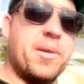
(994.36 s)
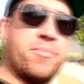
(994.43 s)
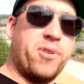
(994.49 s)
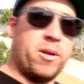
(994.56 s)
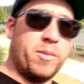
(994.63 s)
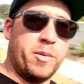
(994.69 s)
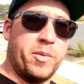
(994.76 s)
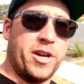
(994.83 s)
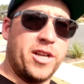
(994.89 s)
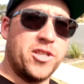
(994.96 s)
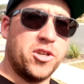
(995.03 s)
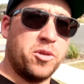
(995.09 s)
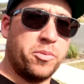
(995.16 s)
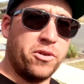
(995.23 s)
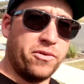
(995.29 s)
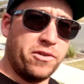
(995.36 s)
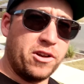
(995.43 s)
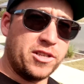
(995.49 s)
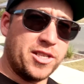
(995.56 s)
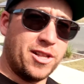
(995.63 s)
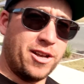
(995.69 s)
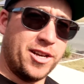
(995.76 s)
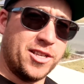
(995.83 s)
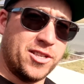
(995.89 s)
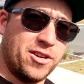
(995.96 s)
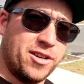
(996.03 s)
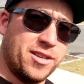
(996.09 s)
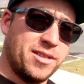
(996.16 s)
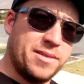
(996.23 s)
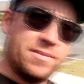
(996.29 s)
a problem when I do put rock sliders
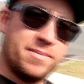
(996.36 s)
on it.